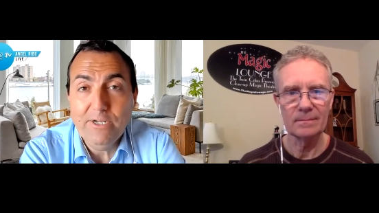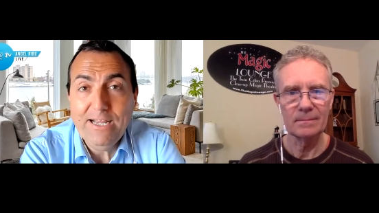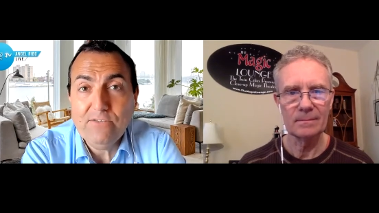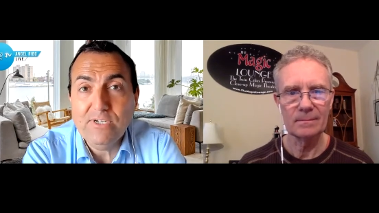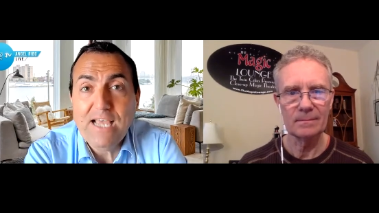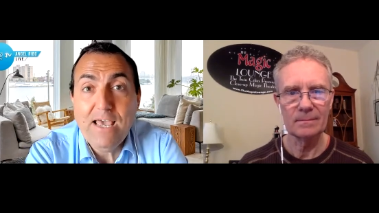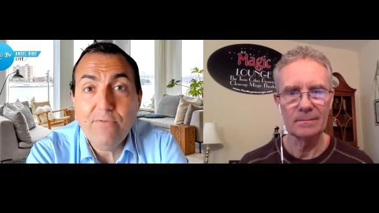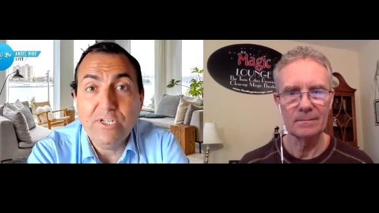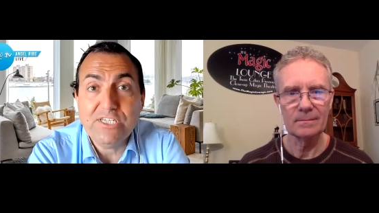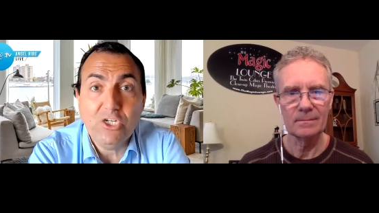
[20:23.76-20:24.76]
Speaker 1: address.
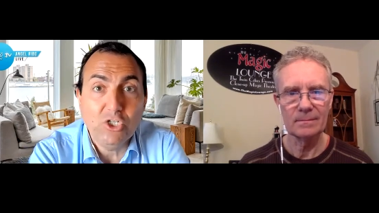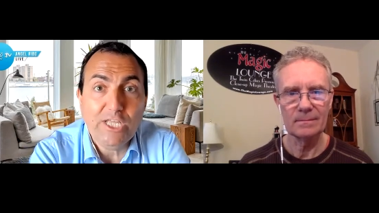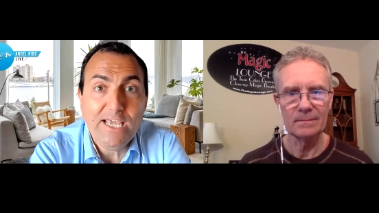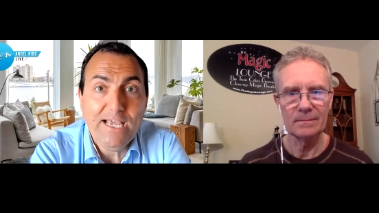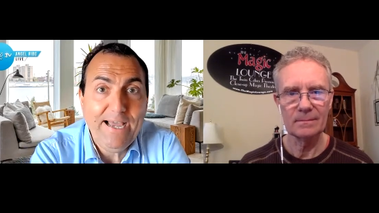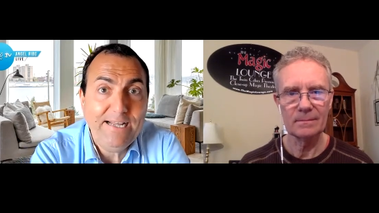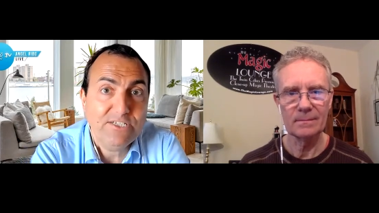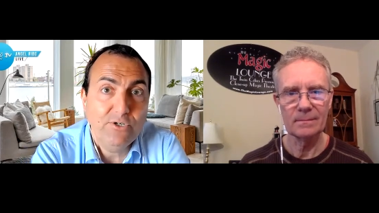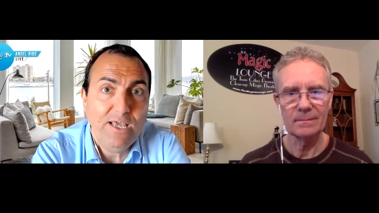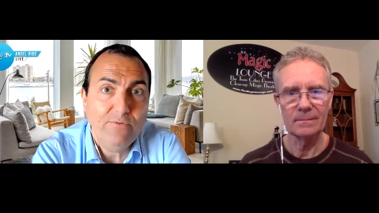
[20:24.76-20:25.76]
Every single day, I
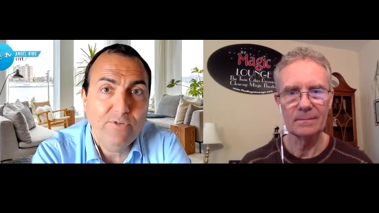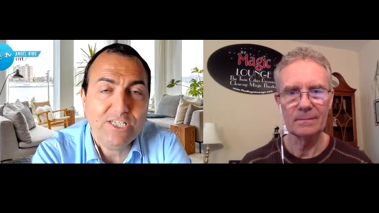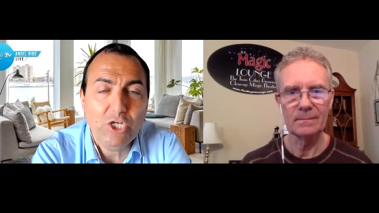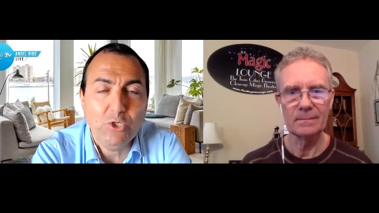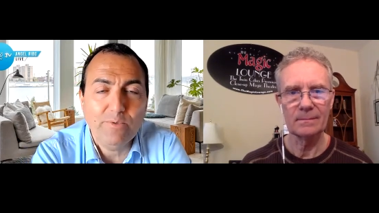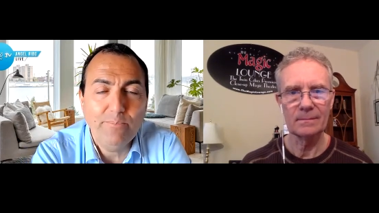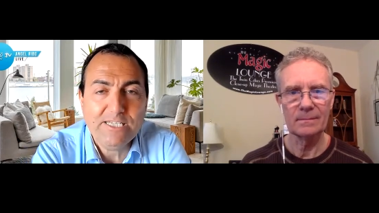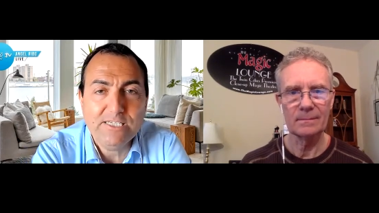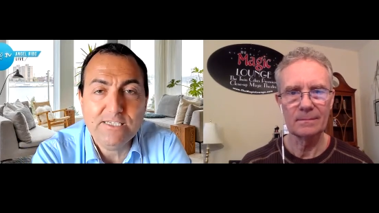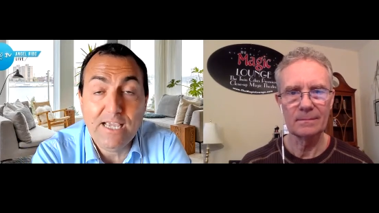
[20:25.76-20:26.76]
answer every single
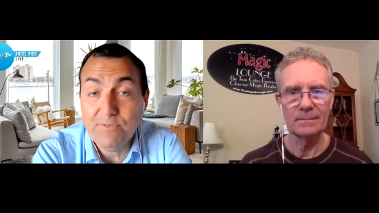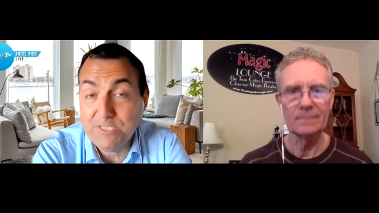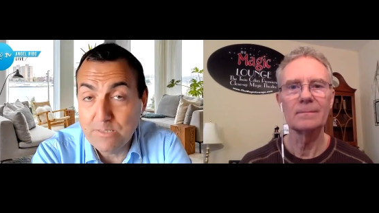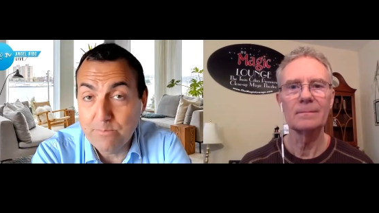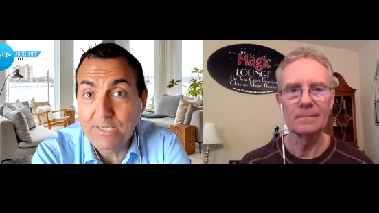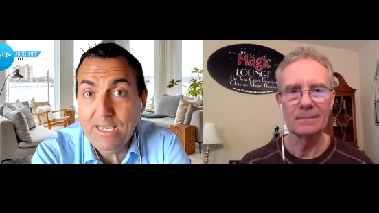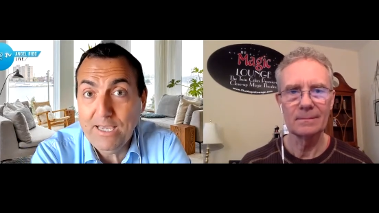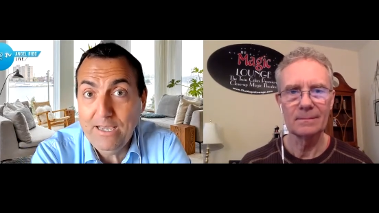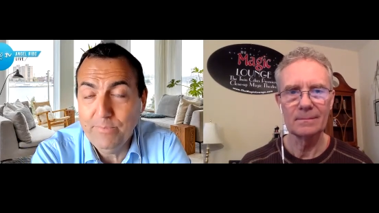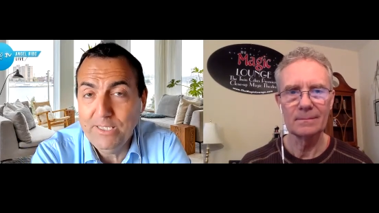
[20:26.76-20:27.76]
message. I have a team
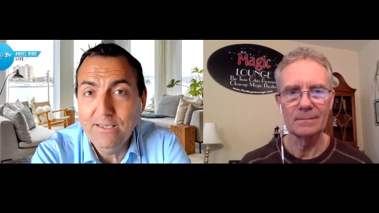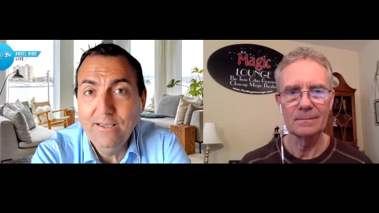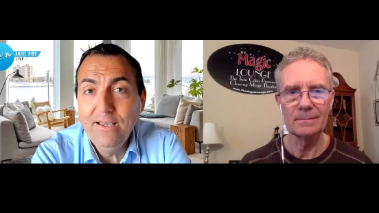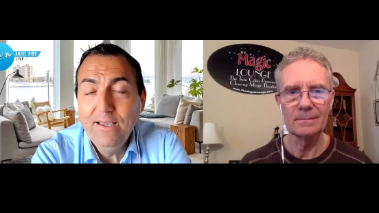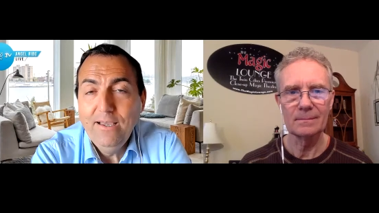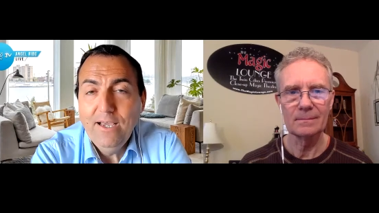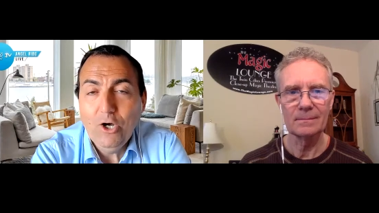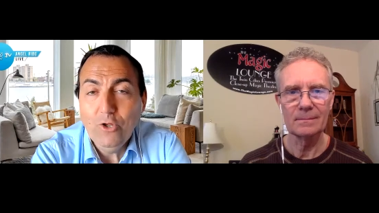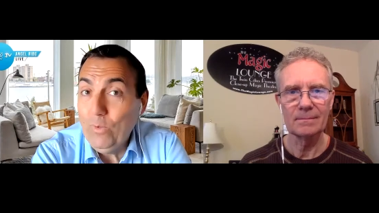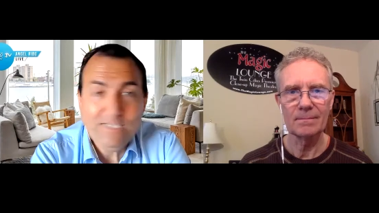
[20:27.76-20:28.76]
behind me.
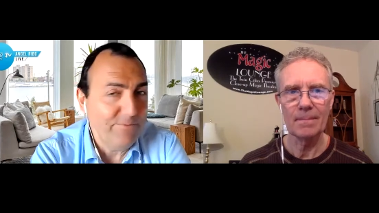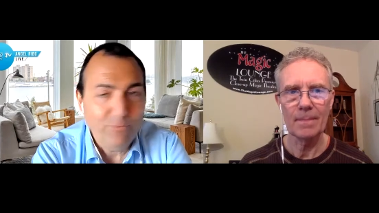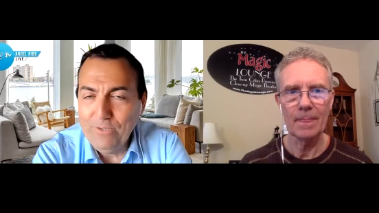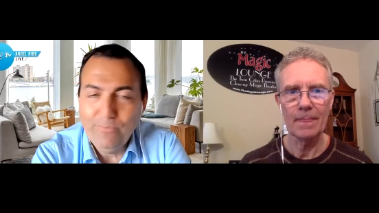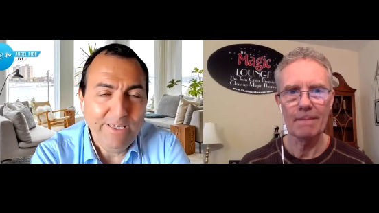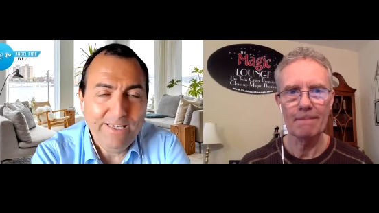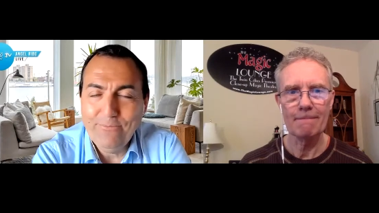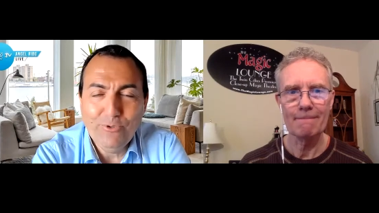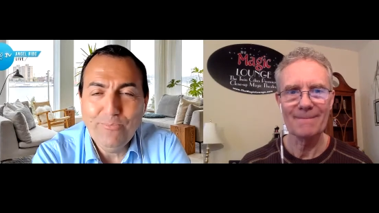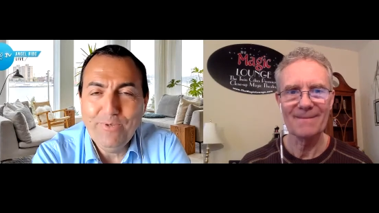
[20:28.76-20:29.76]
Otherwise, it wouldn't be it
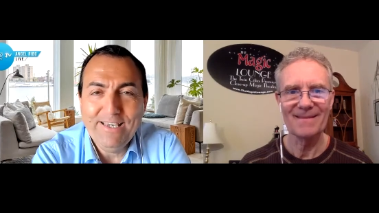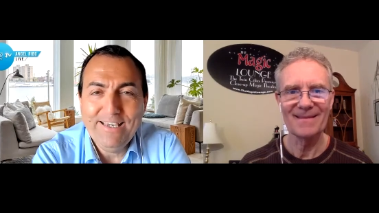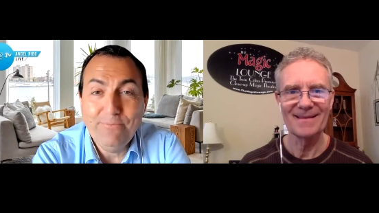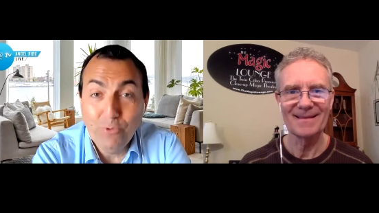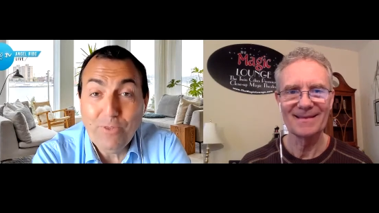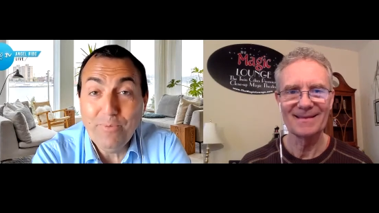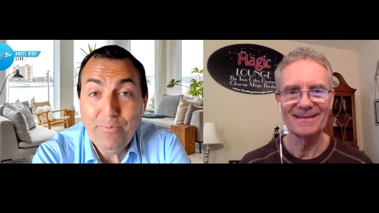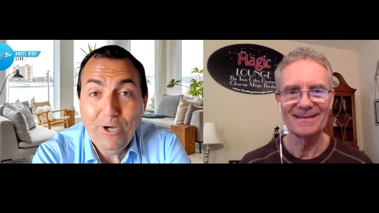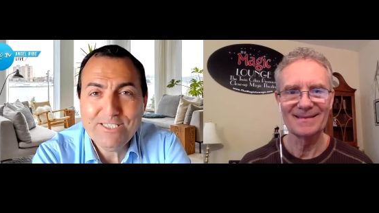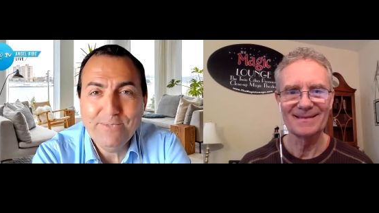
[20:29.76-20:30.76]
wouldn't be it wouldn't be
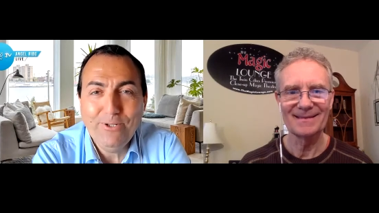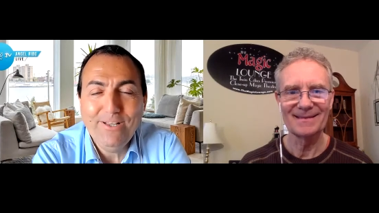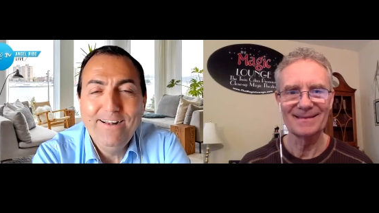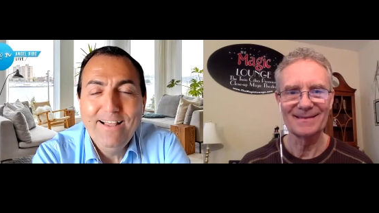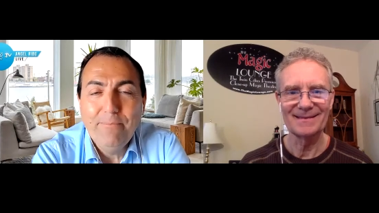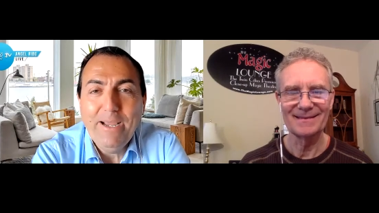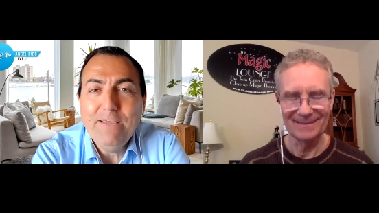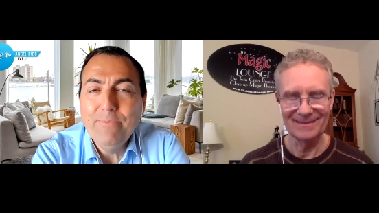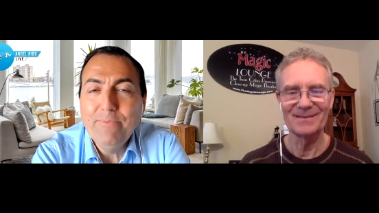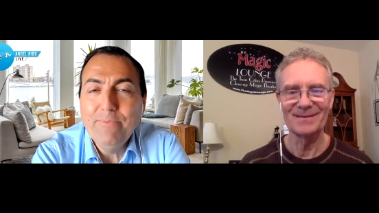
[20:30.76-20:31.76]
possible. My
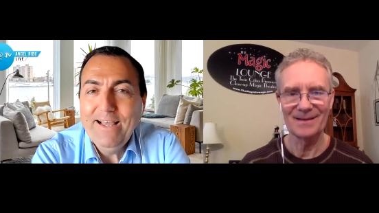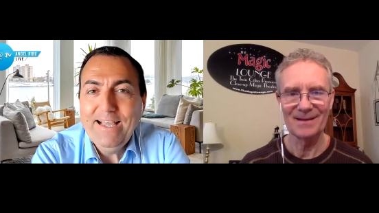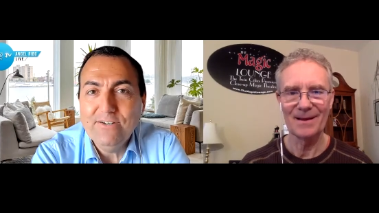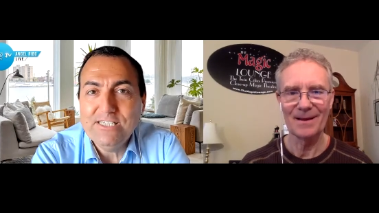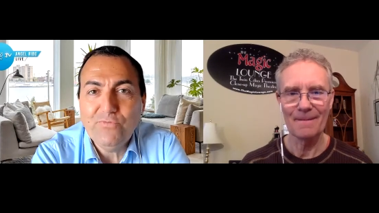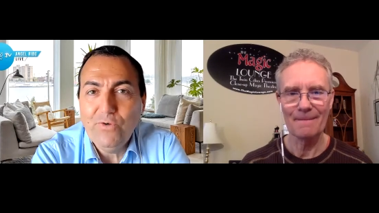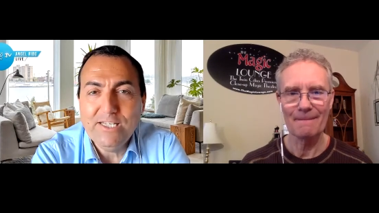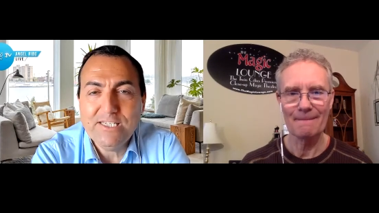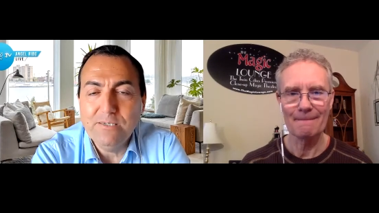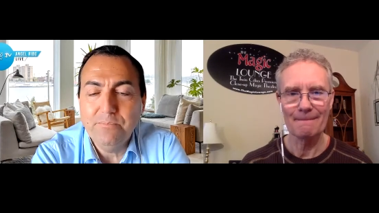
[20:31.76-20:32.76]
email address is very
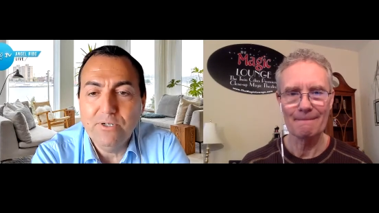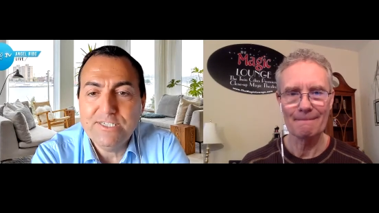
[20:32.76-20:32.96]
simple. It's